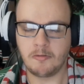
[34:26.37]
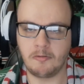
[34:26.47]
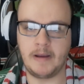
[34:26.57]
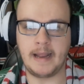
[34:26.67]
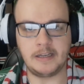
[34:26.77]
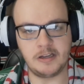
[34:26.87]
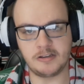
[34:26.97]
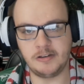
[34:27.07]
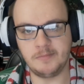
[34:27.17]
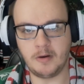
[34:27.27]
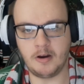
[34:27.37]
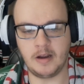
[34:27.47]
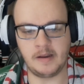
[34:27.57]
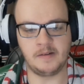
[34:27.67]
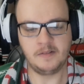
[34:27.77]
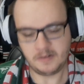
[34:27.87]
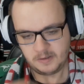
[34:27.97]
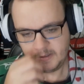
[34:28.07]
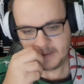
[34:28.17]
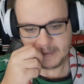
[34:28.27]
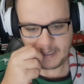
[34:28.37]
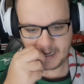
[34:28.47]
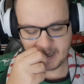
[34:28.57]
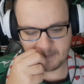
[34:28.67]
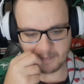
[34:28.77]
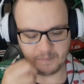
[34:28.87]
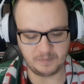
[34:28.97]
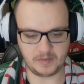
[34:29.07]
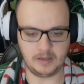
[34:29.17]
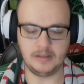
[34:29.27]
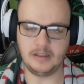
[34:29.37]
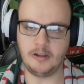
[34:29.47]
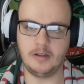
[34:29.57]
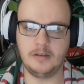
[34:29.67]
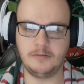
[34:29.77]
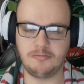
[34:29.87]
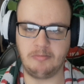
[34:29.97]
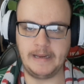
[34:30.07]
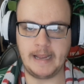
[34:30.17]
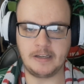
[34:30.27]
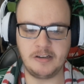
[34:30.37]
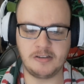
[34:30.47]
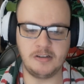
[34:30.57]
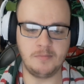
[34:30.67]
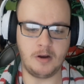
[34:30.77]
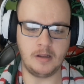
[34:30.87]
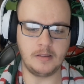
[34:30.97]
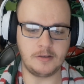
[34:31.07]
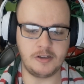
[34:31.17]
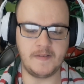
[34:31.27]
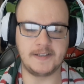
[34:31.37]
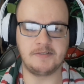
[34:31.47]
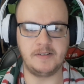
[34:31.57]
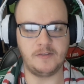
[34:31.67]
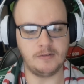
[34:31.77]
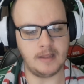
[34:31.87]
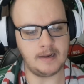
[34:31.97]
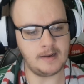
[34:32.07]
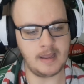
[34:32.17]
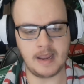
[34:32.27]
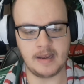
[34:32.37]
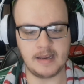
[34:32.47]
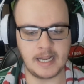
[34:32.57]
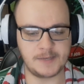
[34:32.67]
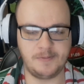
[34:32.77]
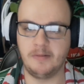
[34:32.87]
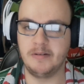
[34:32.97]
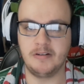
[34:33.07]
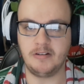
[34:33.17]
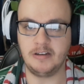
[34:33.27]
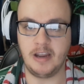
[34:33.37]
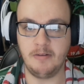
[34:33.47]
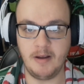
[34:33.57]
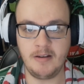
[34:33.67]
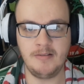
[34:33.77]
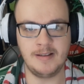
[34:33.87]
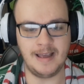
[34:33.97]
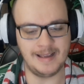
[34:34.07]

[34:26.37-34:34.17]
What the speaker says: reacting to my 2024 ladder, and that's probably not going to go well.